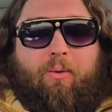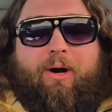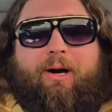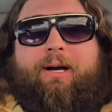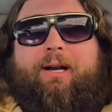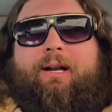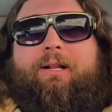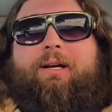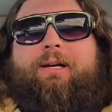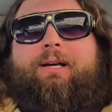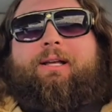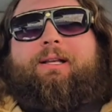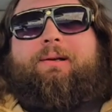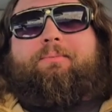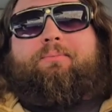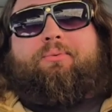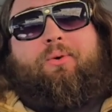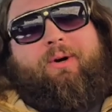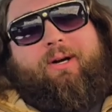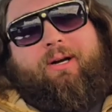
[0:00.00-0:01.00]
We're gonna look
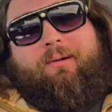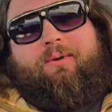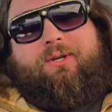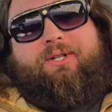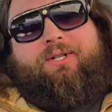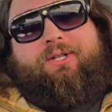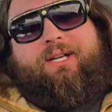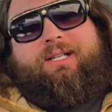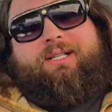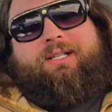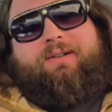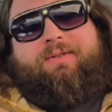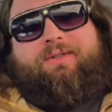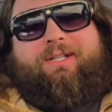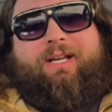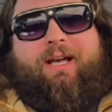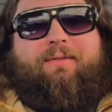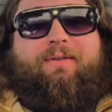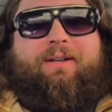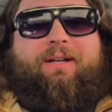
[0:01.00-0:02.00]
at point number 6
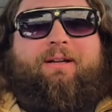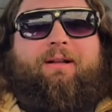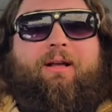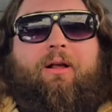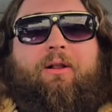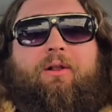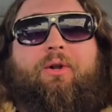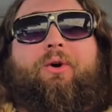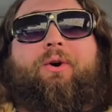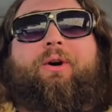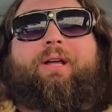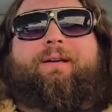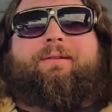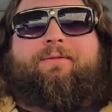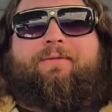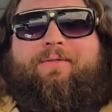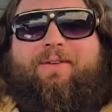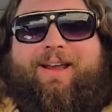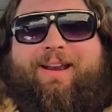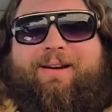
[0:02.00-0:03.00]
of 7,
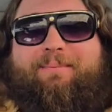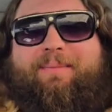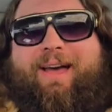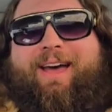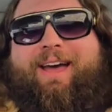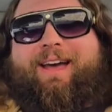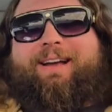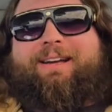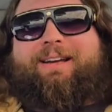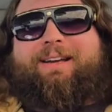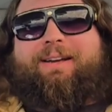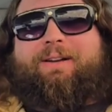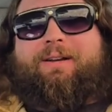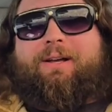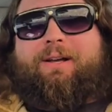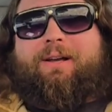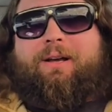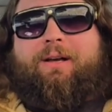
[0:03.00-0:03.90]
learning feedback.